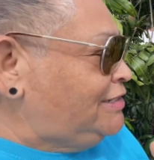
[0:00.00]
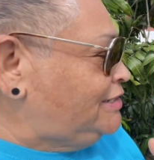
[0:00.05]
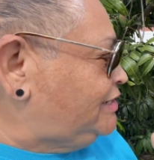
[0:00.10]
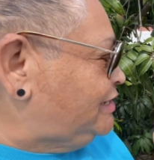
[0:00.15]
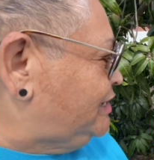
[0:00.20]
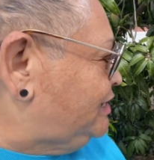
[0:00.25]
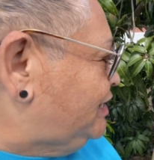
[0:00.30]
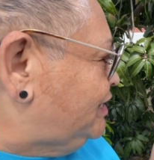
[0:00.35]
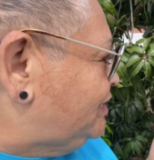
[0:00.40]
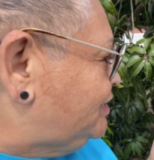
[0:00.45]

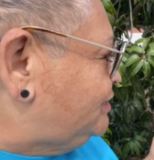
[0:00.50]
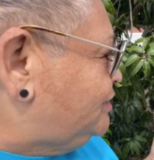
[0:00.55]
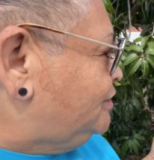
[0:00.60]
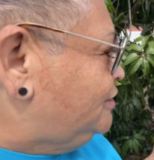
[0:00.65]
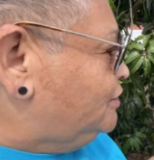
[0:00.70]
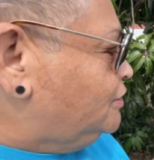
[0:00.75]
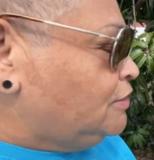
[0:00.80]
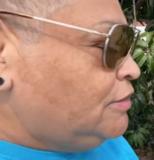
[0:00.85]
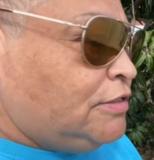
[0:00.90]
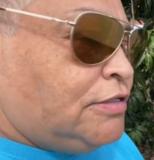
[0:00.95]
to get
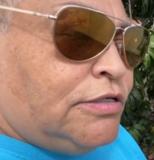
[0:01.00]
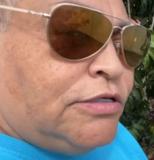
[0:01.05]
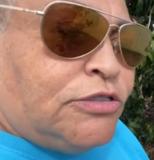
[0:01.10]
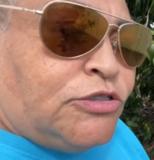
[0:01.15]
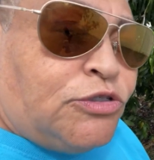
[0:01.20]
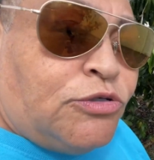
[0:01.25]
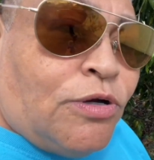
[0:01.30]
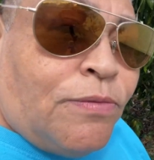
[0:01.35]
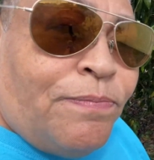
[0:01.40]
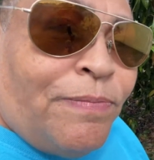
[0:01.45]

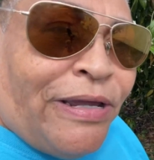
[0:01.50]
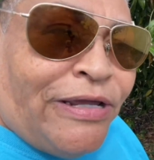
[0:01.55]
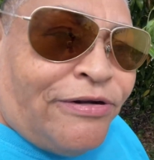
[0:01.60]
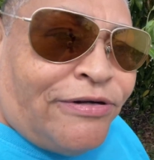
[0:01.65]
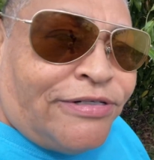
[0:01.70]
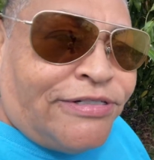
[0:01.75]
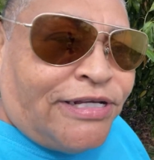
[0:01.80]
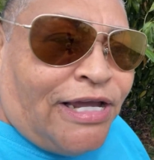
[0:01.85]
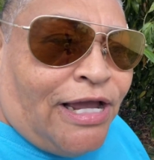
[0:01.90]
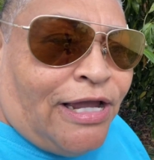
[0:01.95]
to a
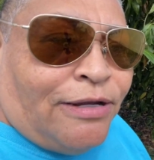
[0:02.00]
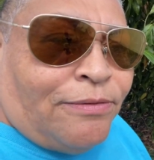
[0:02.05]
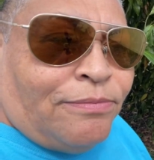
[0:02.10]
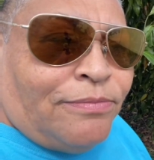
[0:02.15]
better time.